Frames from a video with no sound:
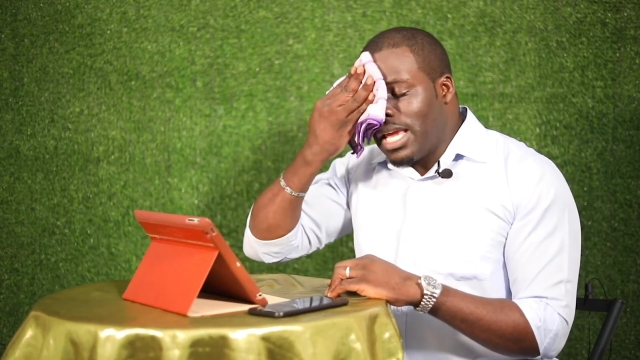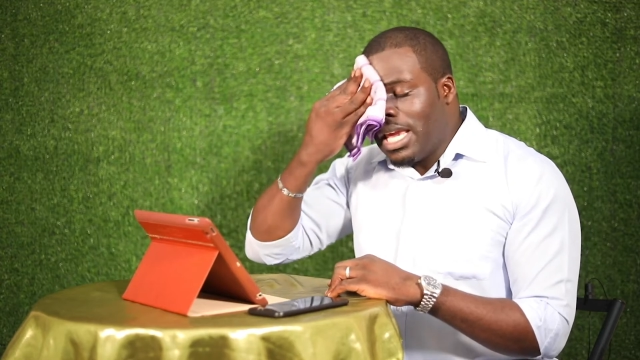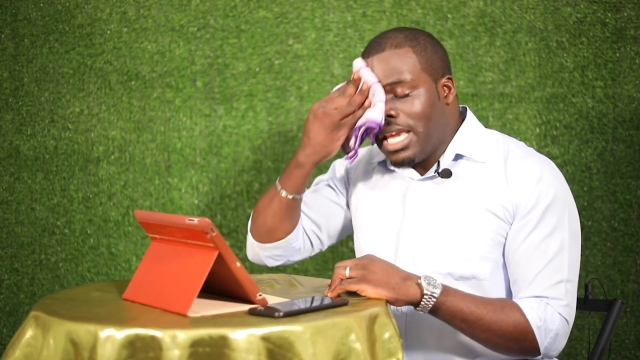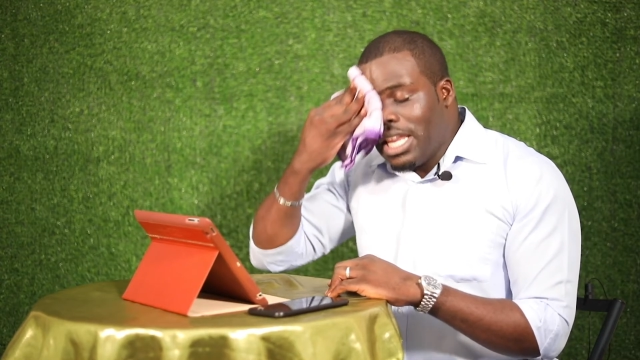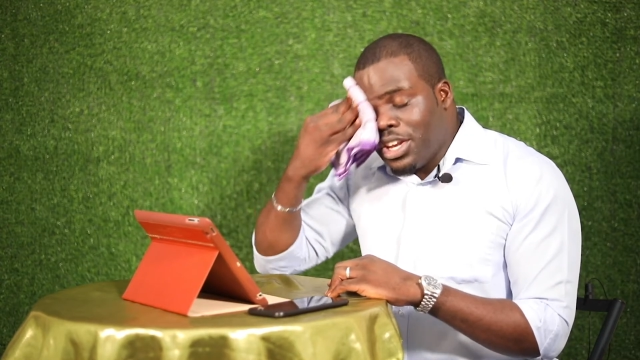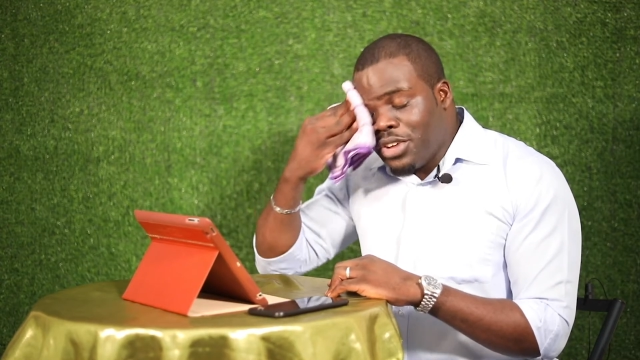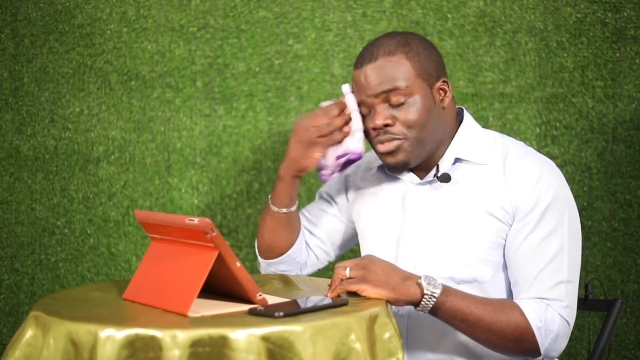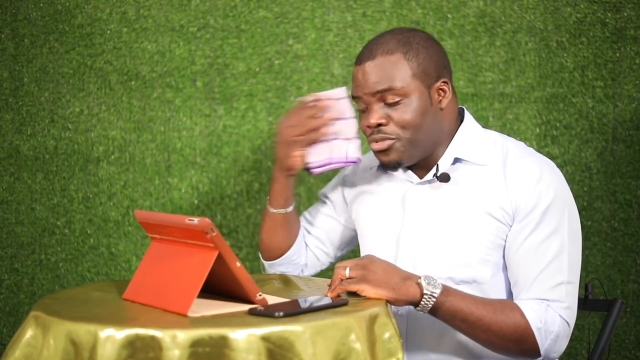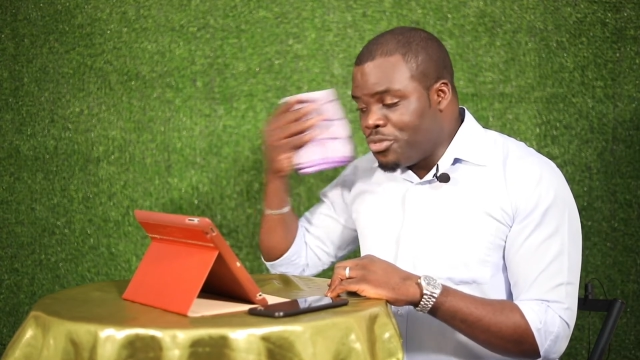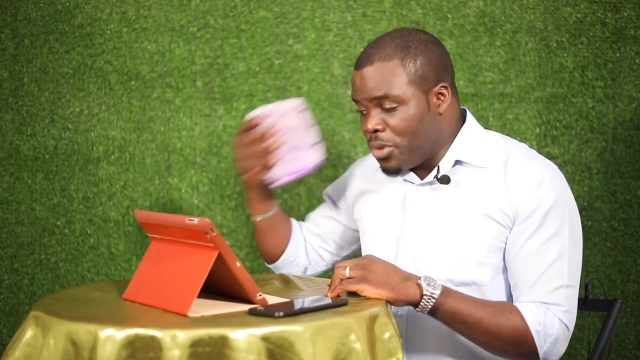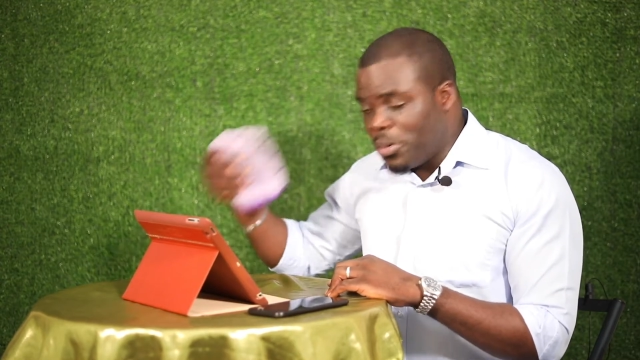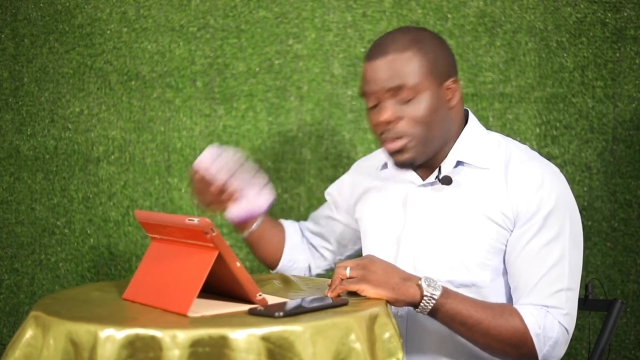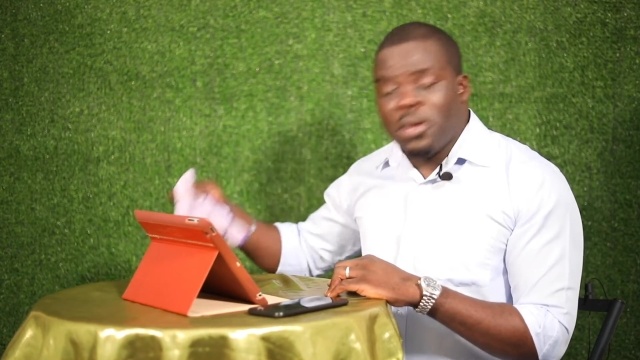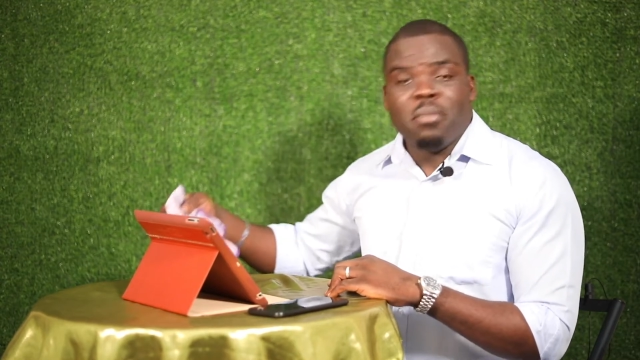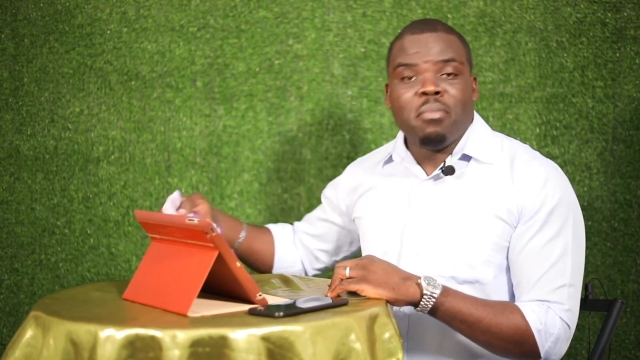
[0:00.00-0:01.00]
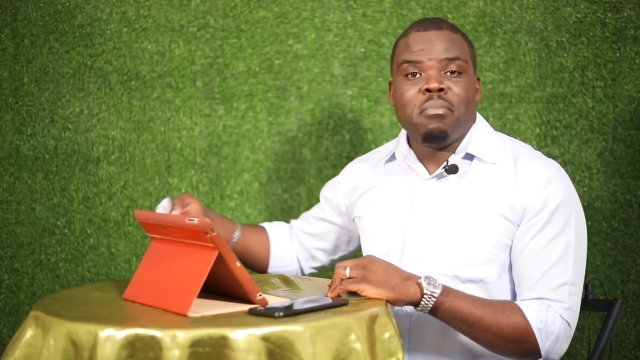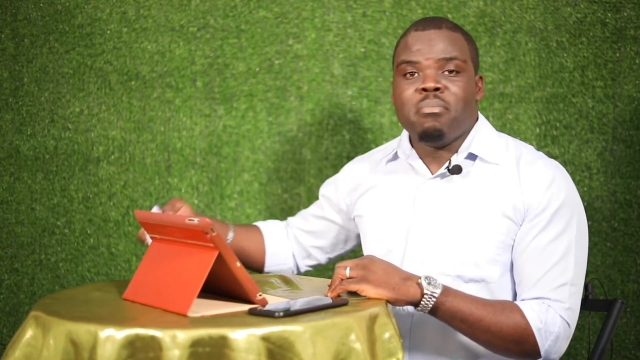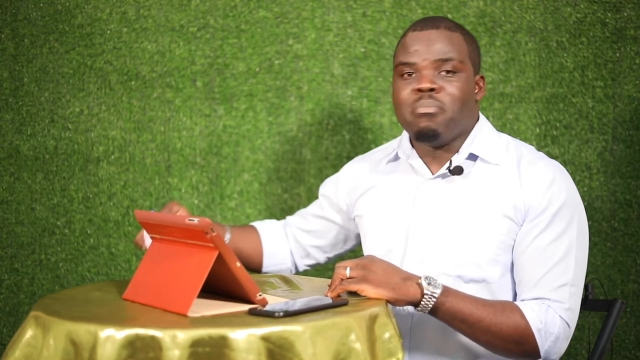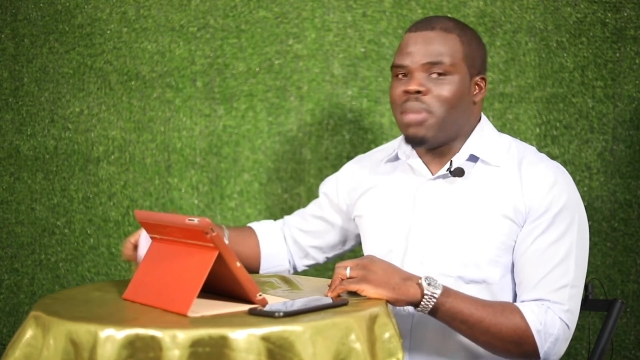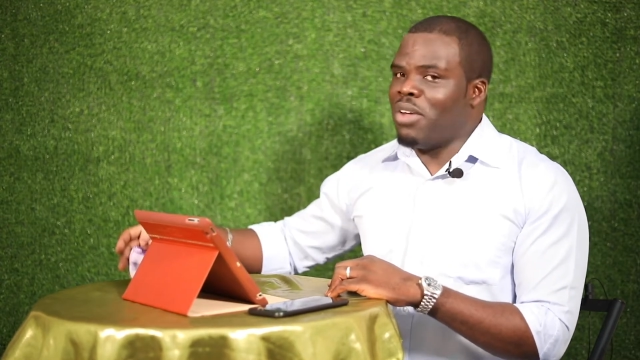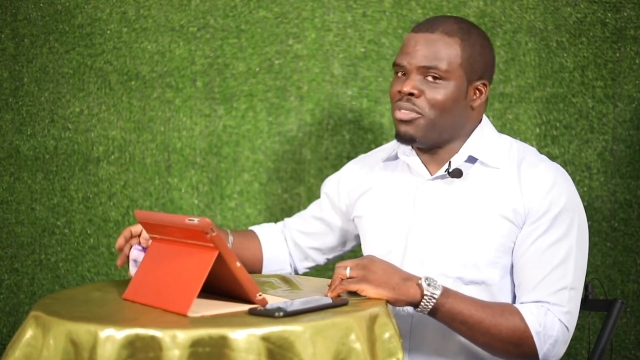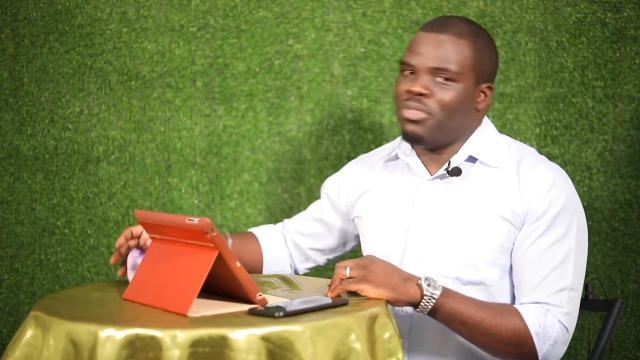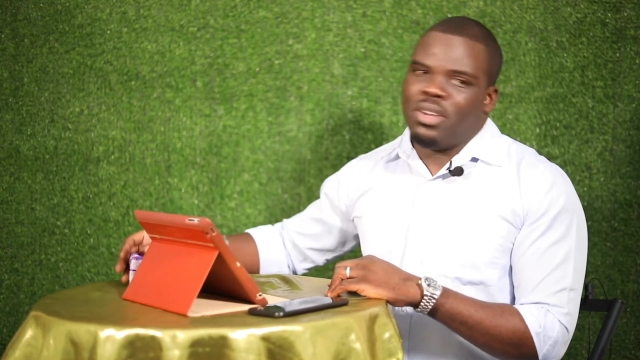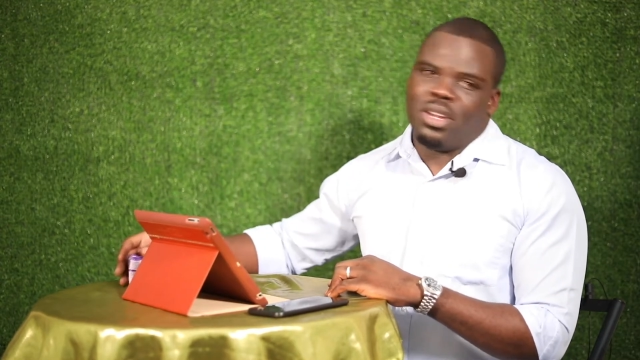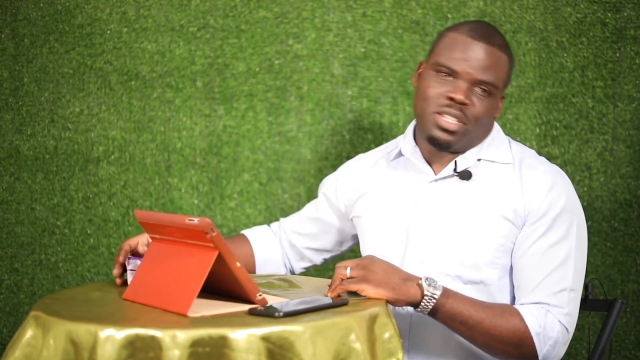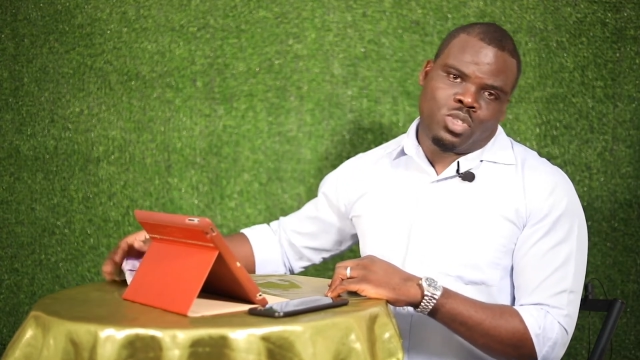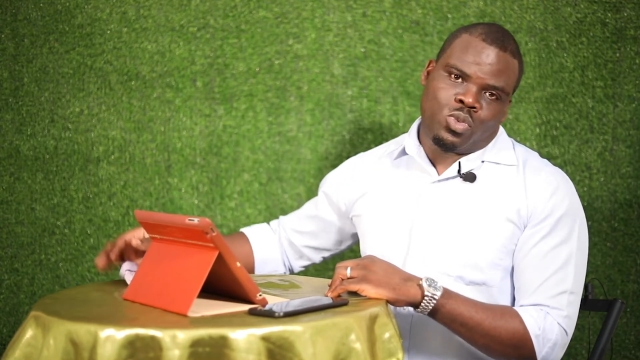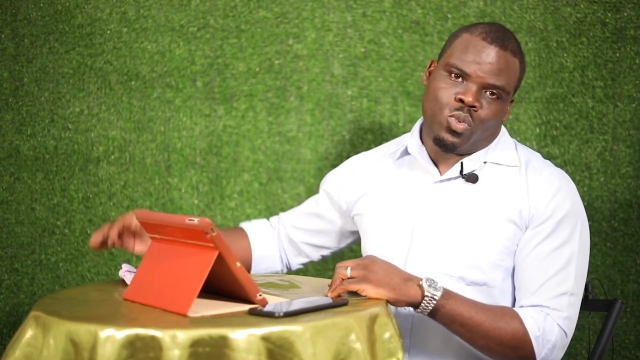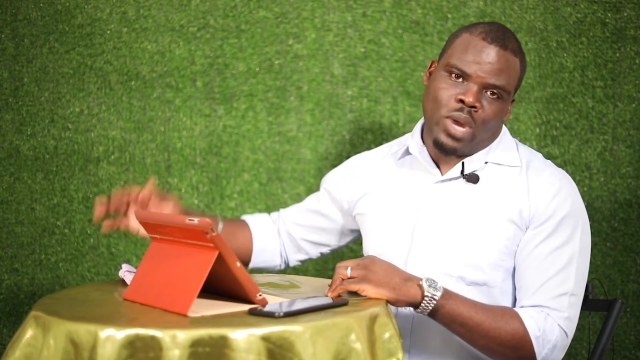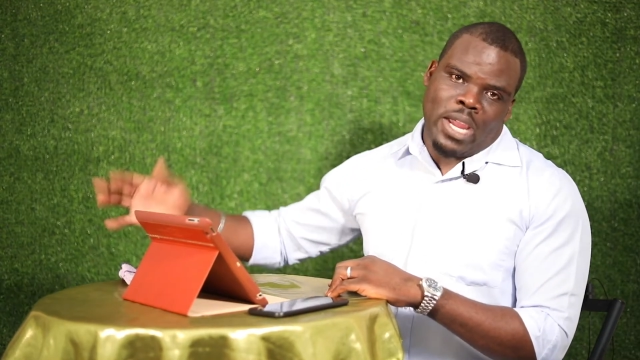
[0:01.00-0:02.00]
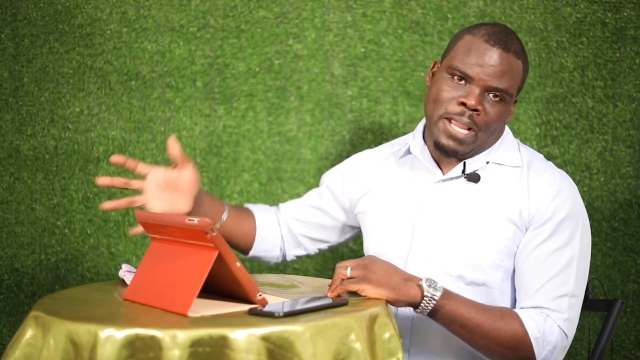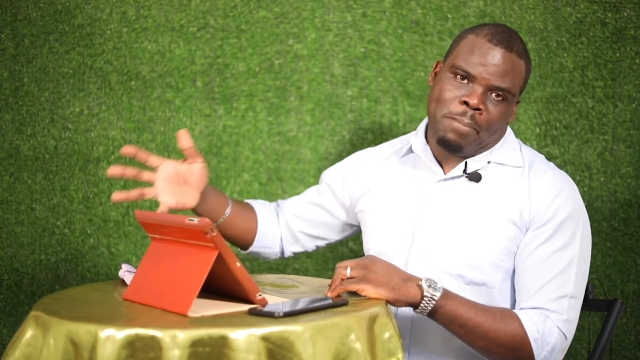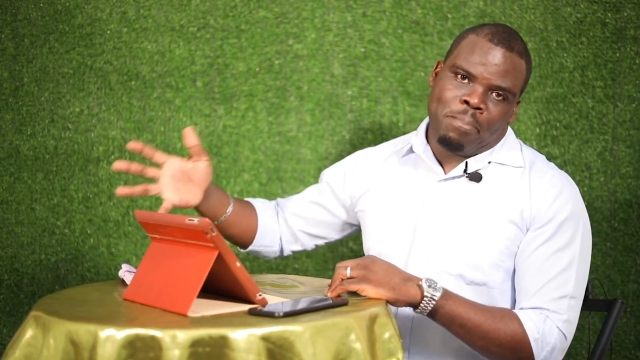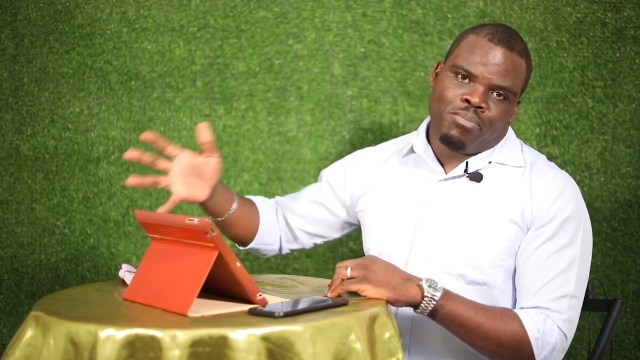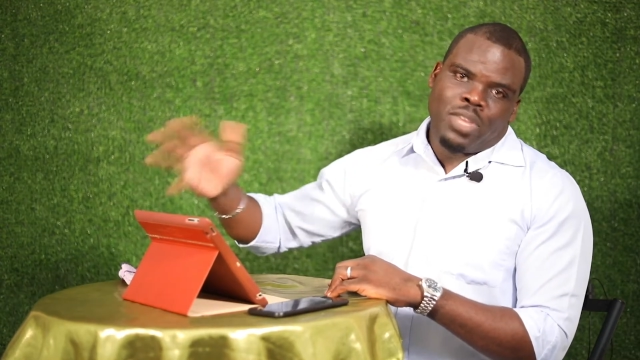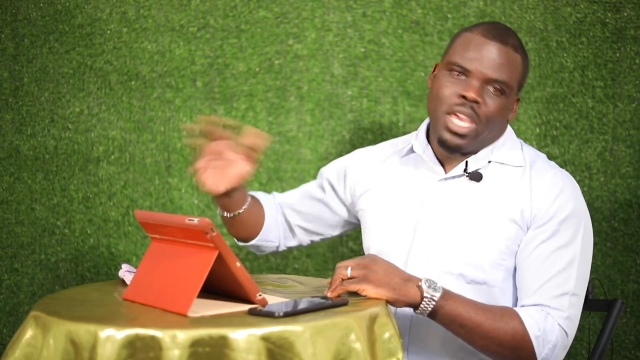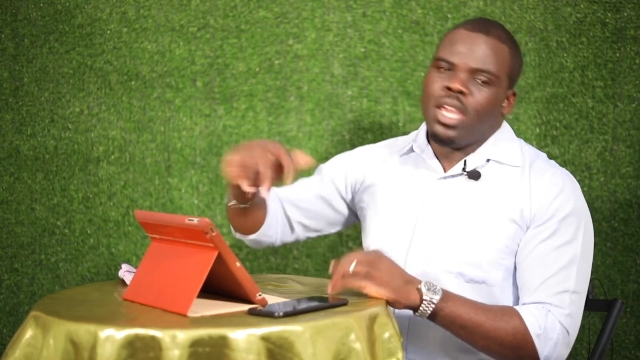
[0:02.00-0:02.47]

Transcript: in a very marvelous way.